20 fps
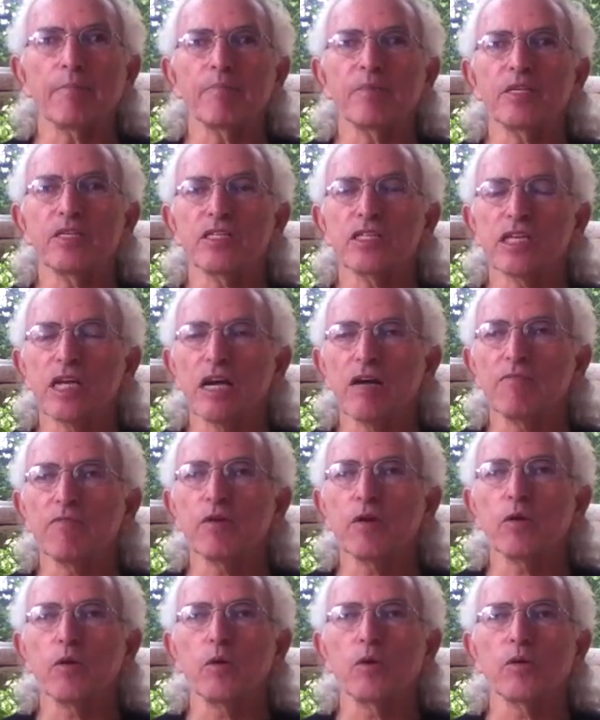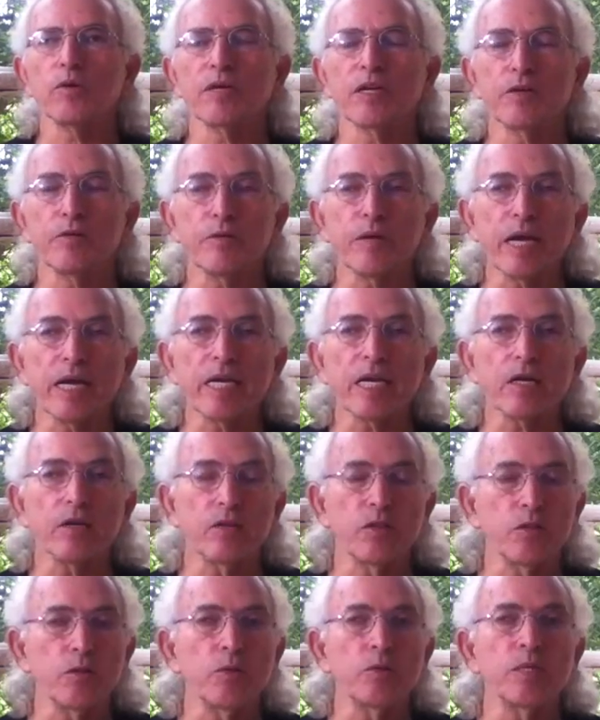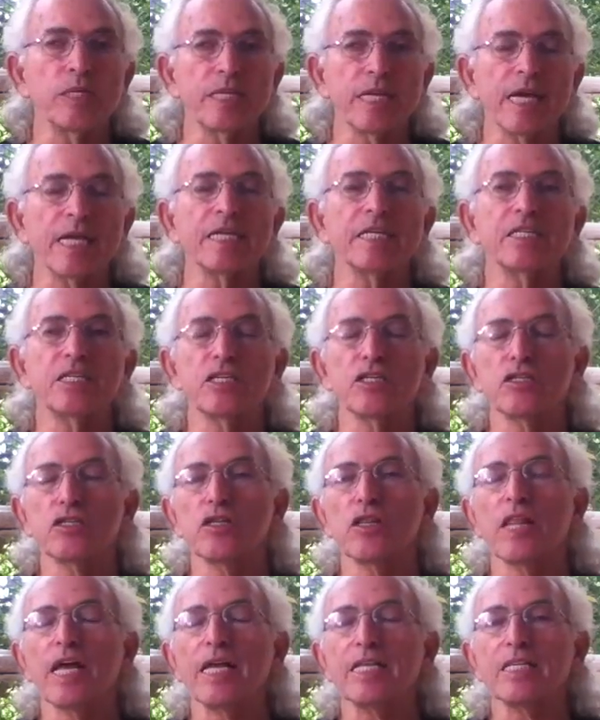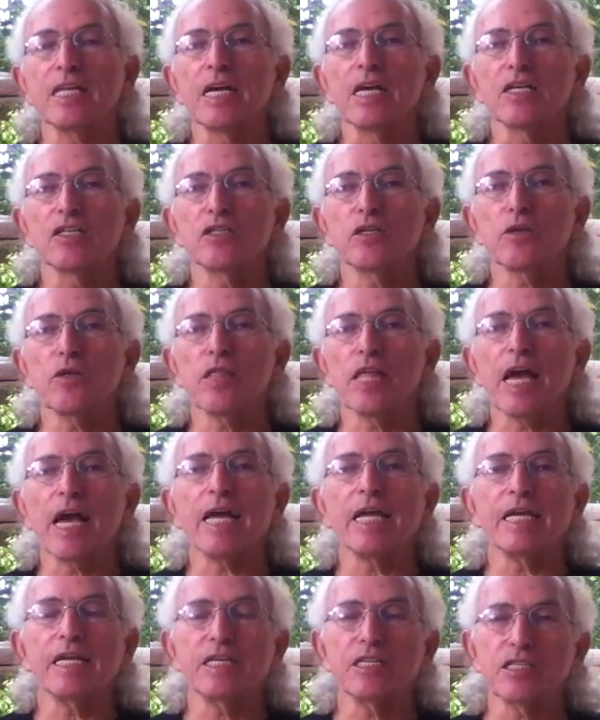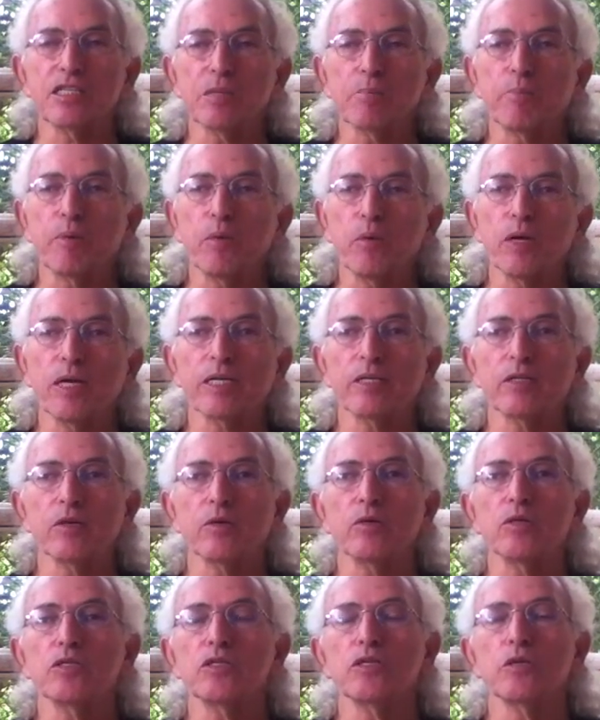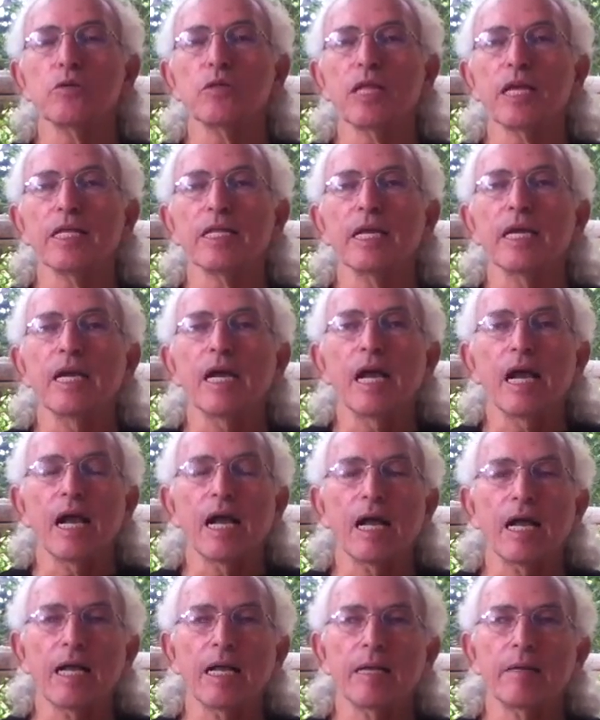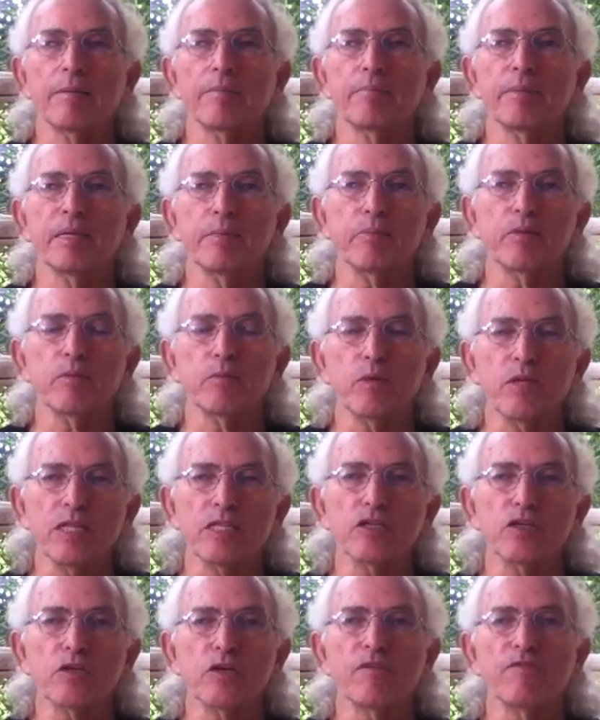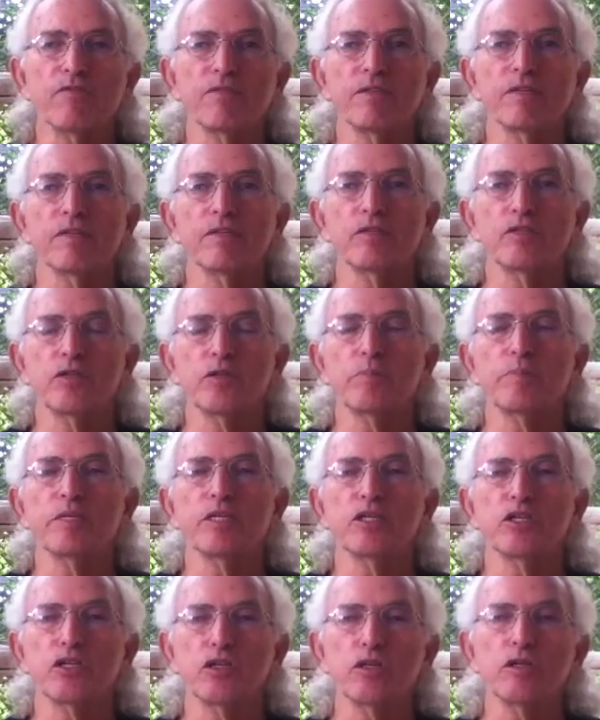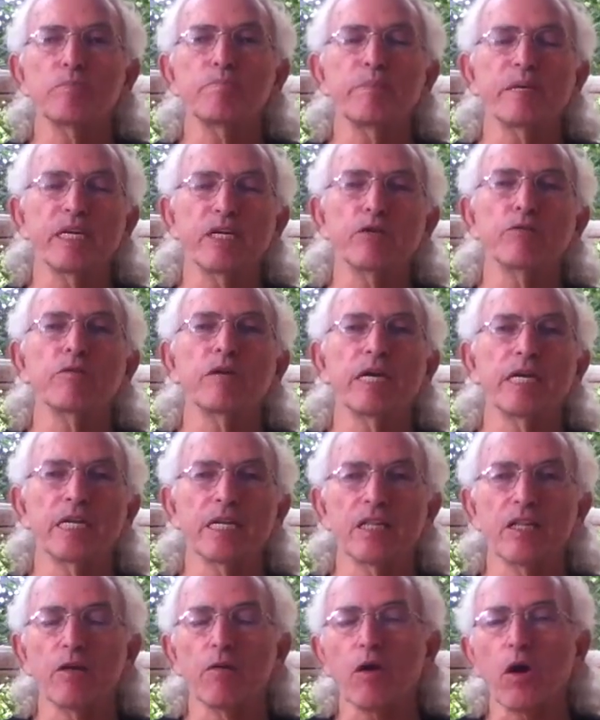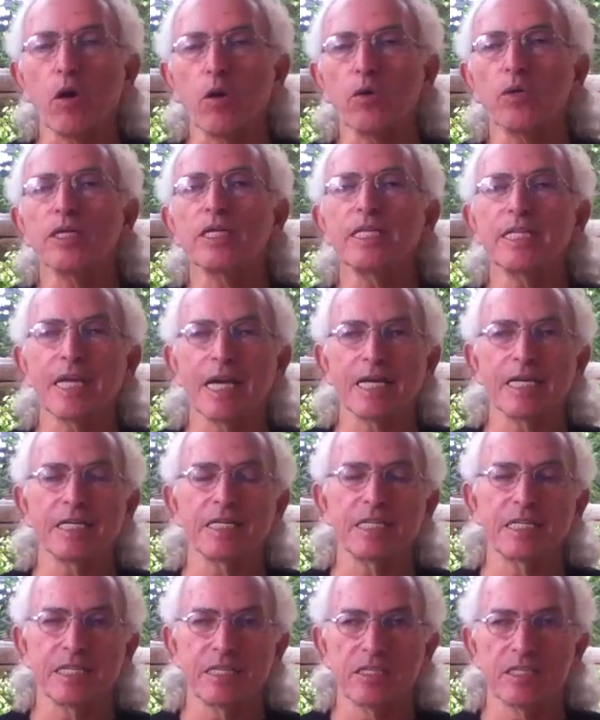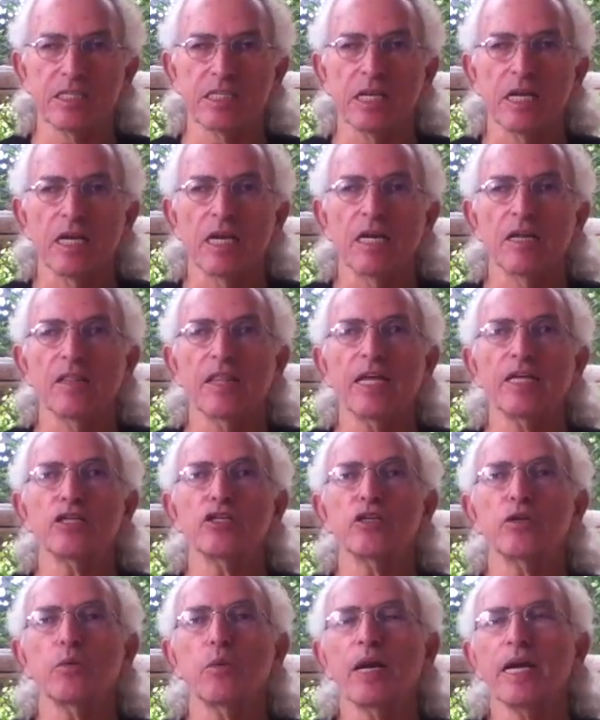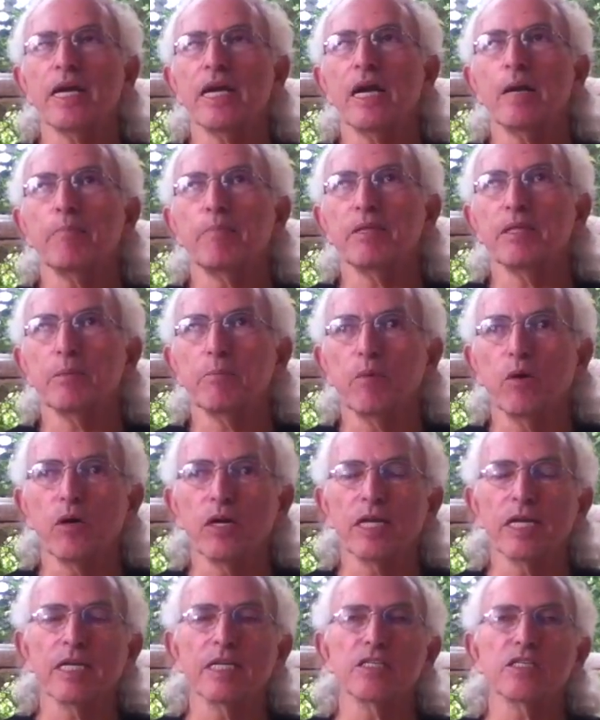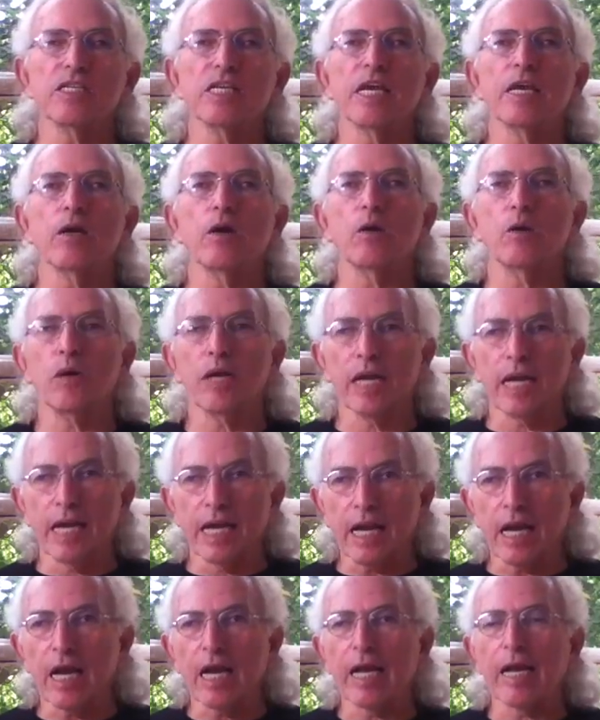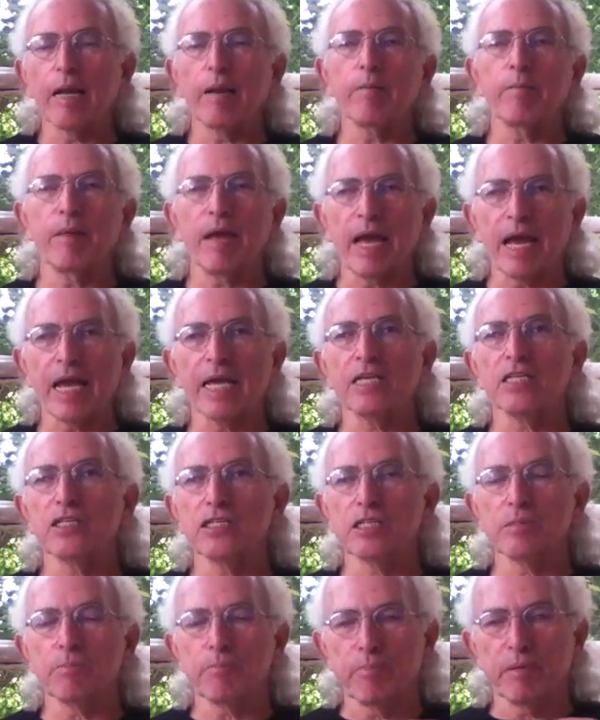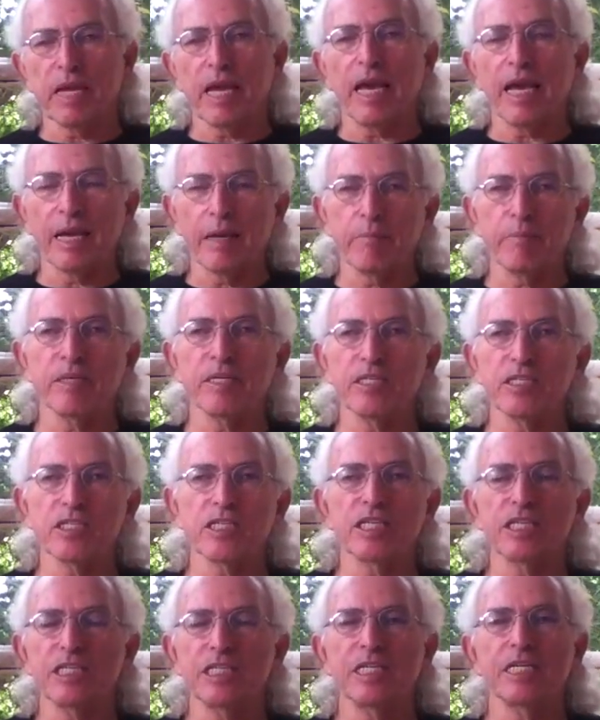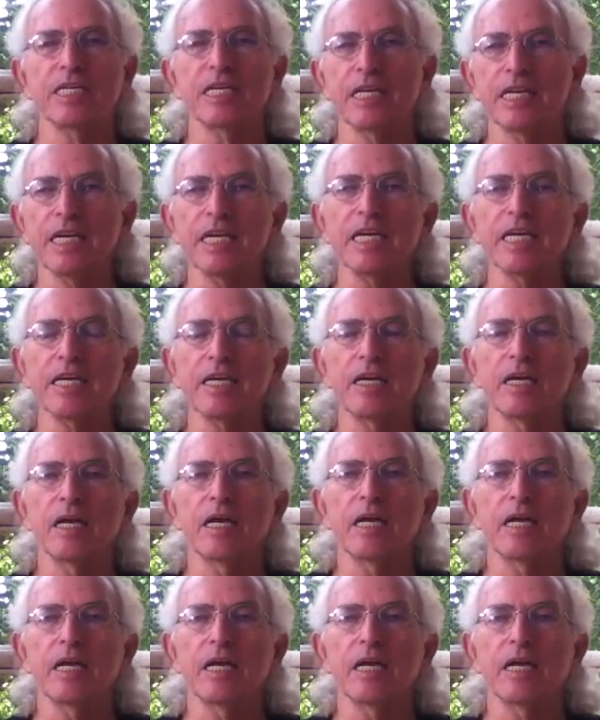discover or create a new identity. So that is the point also, that people with a short finger Jupiter should be creating their own identities. They should wake up in the morning and say, okay, I am X, A, B, C, D, E,